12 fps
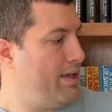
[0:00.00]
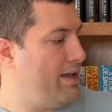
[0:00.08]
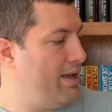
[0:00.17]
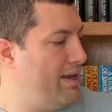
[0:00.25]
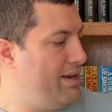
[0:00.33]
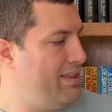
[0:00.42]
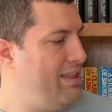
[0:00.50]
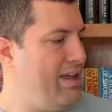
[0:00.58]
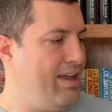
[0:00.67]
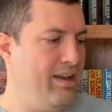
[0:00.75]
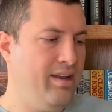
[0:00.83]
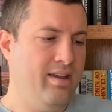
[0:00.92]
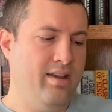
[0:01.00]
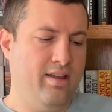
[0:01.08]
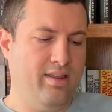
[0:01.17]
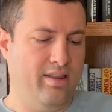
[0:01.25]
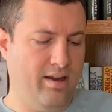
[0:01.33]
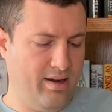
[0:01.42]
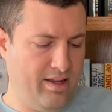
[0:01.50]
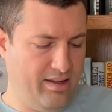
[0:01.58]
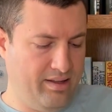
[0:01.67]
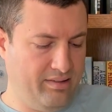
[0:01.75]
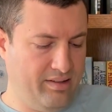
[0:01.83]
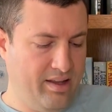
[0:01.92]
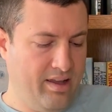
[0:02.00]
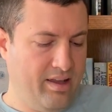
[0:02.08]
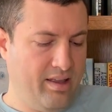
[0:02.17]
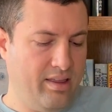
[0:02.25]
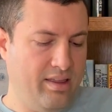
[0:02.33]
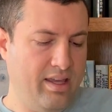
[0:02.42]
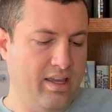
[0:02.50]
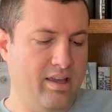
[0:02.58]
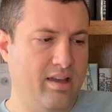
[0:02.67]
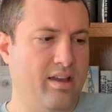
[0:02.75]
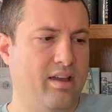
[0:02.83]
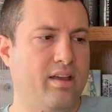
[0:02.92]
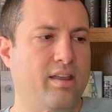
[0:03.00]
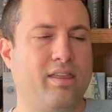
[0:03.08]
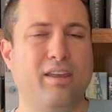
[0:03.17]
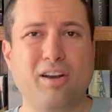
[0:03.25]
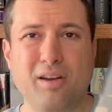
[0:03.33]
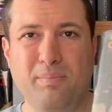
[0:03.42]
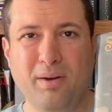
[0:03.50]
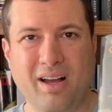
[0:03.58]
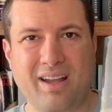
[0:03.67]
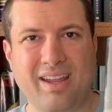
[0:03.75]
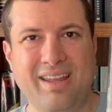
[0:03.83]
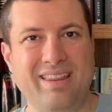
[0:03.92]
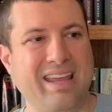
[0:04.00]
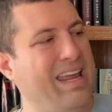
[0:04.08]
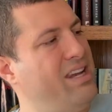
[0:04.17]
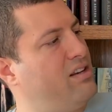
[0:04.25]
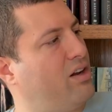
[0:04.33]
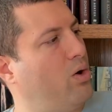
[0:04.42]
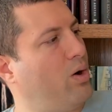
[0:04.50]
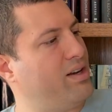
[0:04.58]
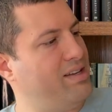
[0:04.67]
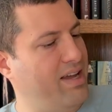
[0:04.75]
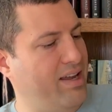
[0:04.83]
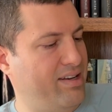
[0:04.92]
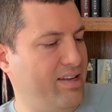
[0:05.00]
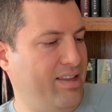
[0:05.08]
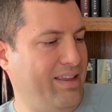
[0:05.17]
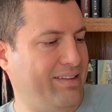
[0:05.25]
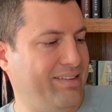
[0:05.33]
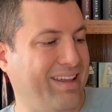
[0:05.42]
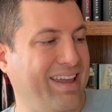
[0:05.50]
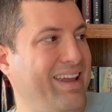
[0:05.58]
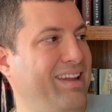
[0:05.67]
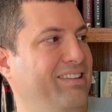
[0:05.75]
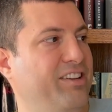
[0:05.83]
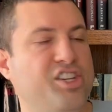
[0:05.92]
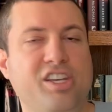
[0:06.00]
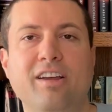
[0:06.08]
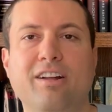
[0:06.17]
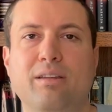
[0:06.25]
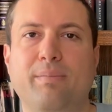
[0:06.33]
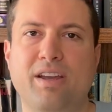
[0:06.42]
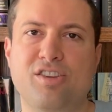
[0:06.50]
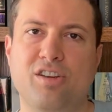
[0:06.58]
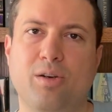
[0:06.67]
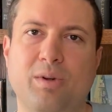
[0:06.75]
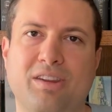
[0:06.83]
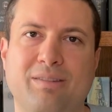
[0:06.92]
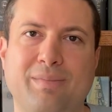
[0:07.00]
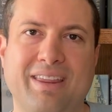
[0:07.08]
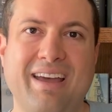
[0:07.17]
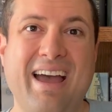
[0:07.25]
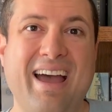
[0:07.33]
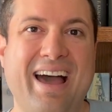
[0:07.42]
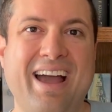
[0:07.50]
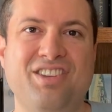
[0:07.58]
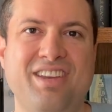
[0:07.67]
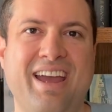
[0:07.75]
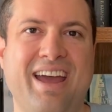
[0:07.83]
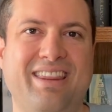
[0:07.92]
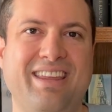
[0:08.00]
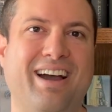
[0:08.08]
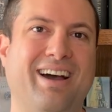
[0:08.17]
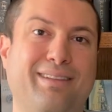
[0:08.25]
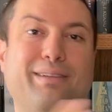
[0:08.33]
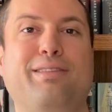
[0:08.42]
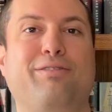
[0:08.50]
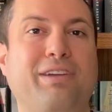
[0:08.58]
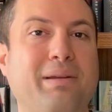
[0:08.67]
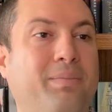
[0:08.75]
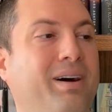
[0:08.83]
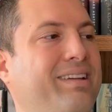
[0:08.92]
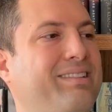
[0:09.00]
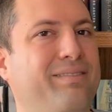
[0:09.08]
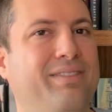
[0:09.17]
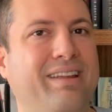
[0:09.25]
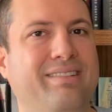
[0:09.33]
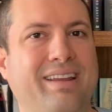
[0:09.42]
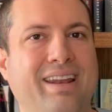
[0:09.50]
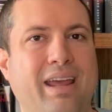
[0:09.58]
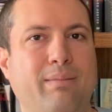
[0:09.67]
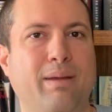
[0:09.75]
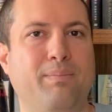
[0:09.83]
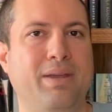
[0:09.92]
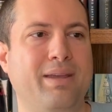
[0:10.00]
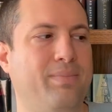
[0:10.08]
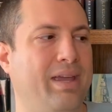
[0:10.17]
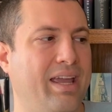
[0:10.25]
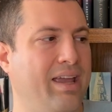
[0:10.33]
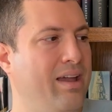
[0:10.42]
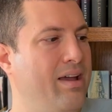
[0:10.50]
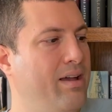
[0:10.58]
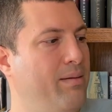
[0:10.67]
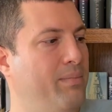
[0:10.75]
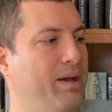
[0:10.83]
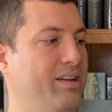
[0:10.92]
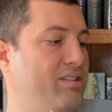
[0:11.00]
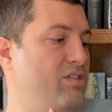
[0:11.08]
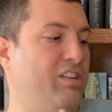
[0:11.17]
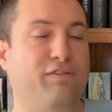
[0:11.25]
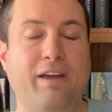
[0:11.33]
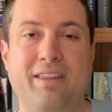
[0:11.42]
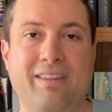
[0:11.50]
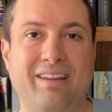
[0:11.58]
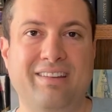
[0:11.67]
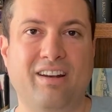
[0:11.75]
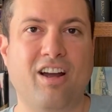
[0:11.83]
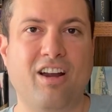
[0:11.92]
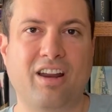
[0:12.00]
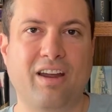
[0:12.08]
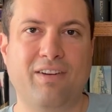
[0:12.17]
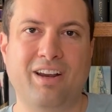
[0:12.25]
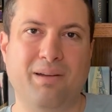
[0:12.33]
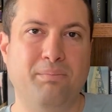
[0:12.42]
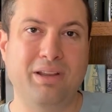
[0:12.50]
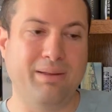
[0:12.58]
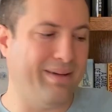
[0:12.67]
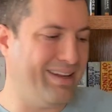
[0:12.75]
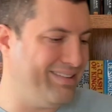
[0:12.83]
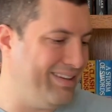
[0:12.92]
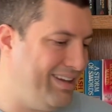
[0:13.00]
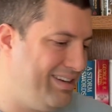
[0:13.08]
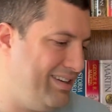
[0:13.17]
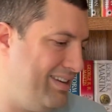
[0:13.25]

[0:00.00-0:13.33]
And then there is the 3rd book in the Inda Quartet. That's King's Shield by Sherwood Smith. I actually had the other 3 books of this in MMPB, but just found this in hardcover to complete my set.